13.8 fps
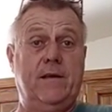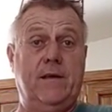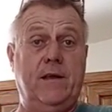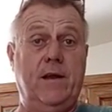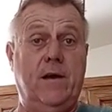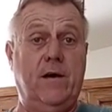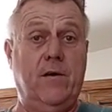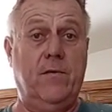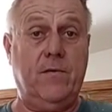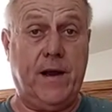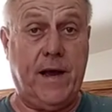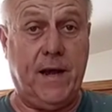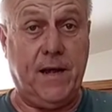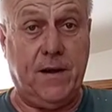
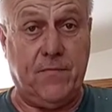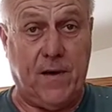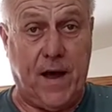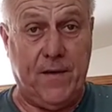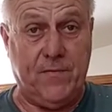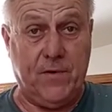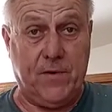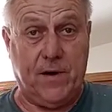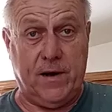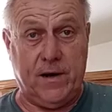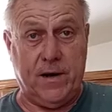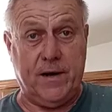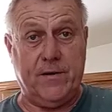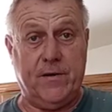95 to
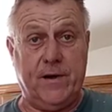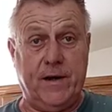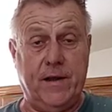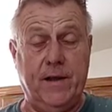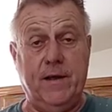100,